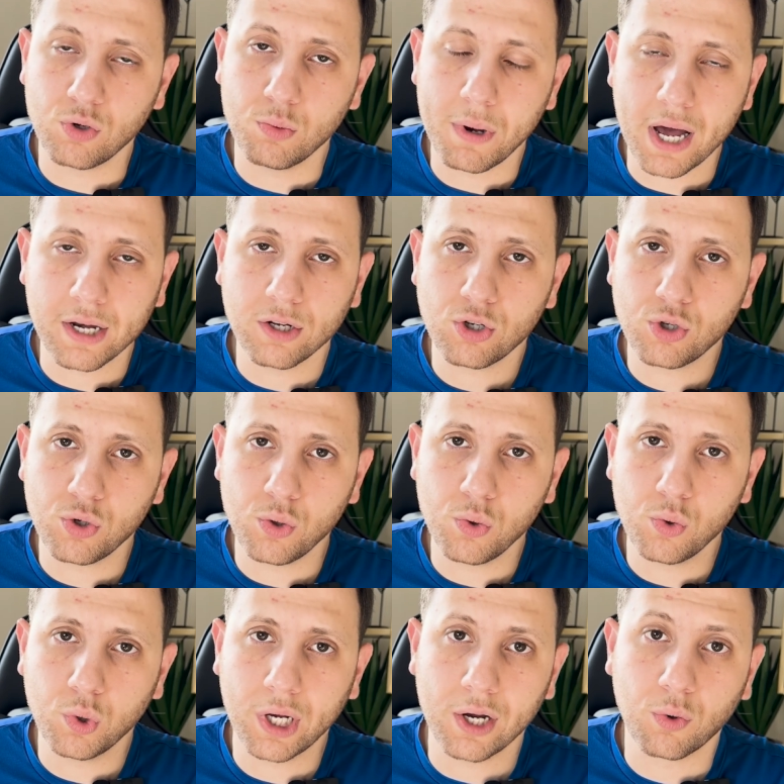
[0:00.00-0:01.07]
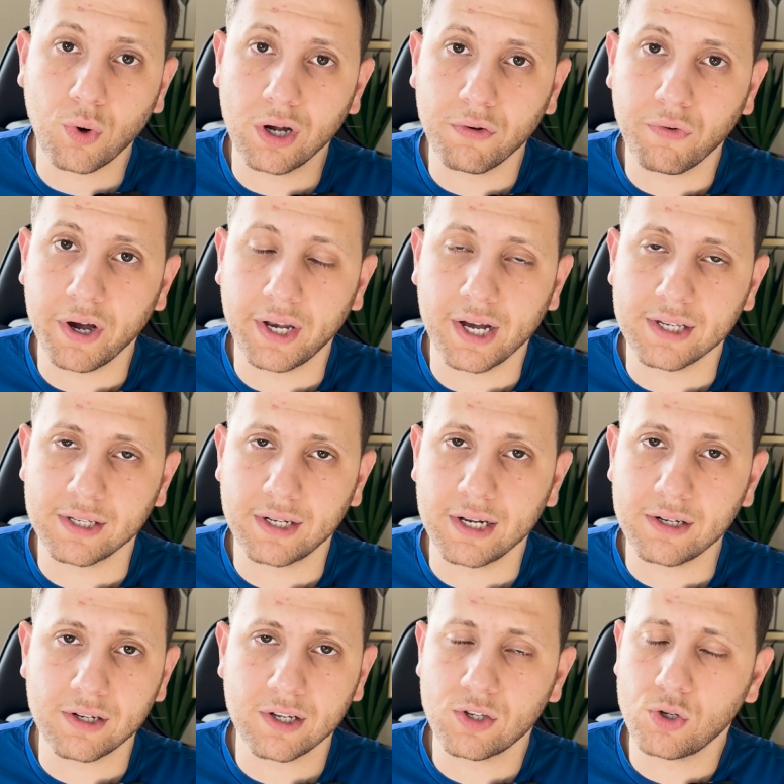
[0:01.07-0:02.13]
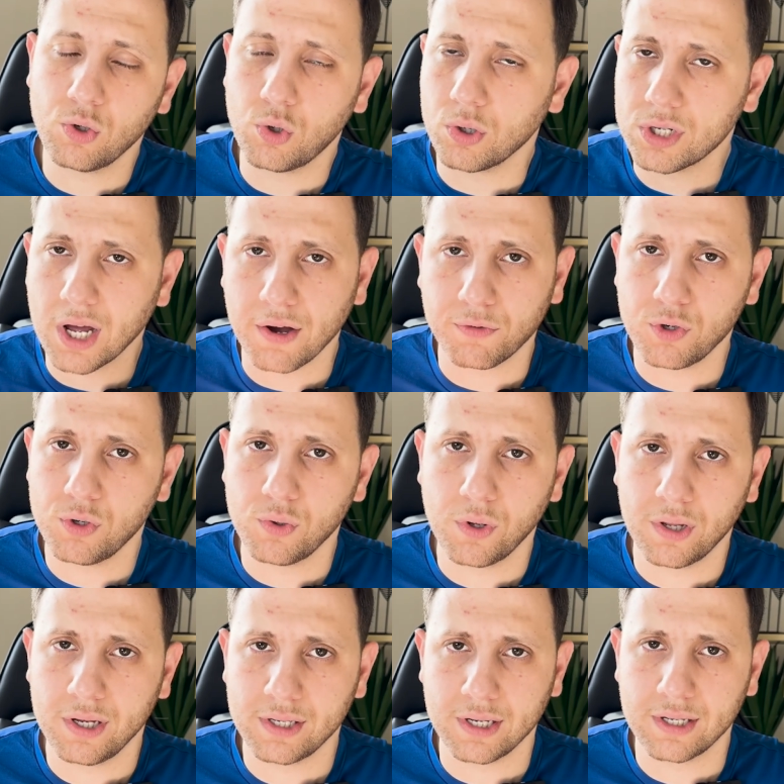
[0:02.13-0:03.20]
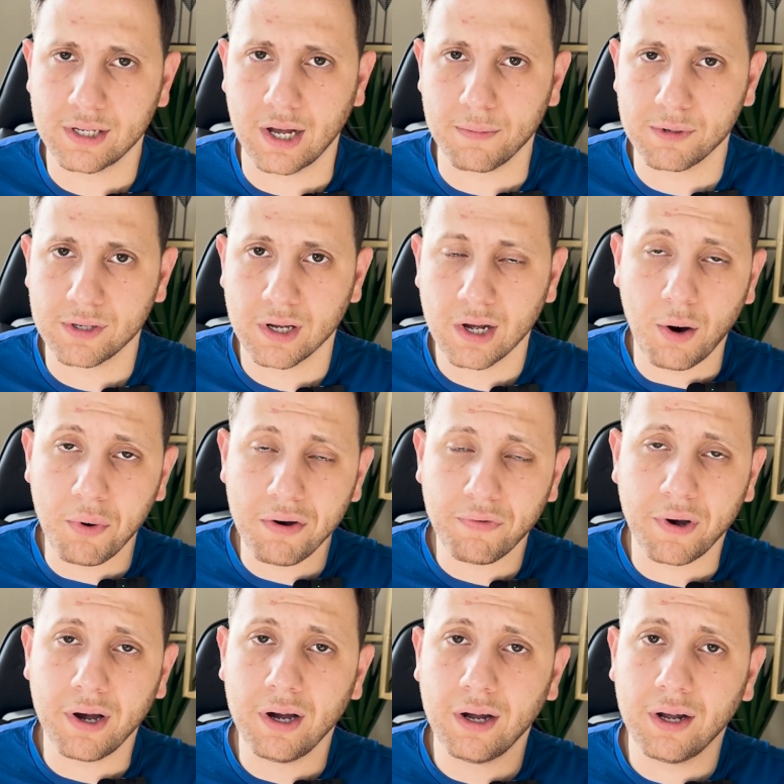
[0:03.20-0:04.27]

you manage to get qualified as a dentist, you don't have to do these exams. However,